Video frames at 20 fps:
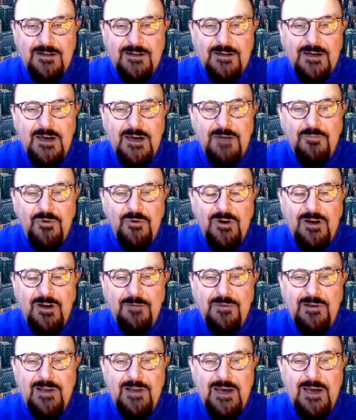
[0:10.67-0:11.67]

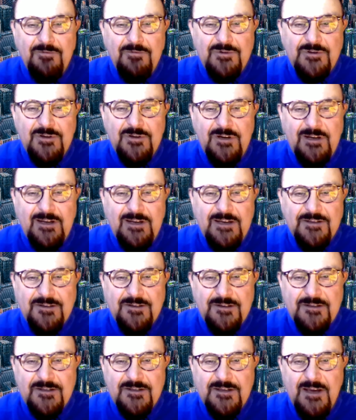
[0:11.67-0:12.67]
Programming Language
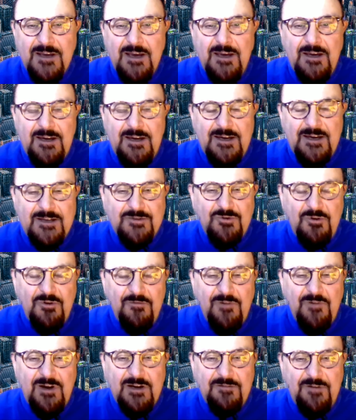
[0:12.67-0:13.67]
lessons. So
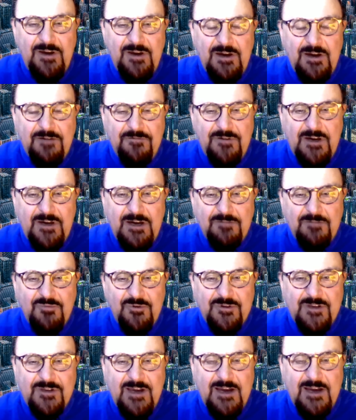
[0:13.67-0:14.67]
far we have
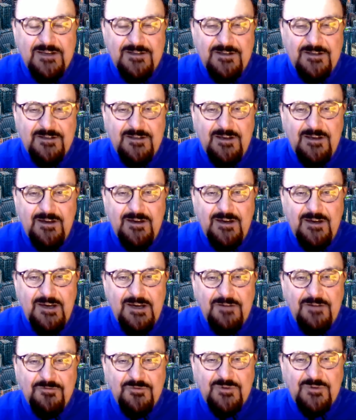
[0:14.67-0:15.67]
broadcasted
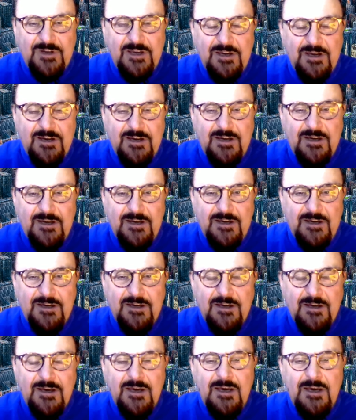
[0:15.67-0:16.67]
three
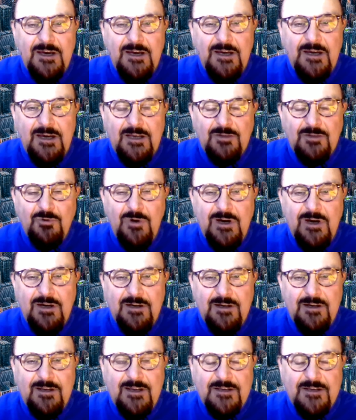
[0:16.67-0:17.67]

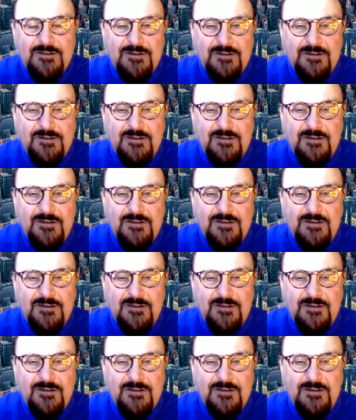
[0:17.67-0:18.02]
Lua lessons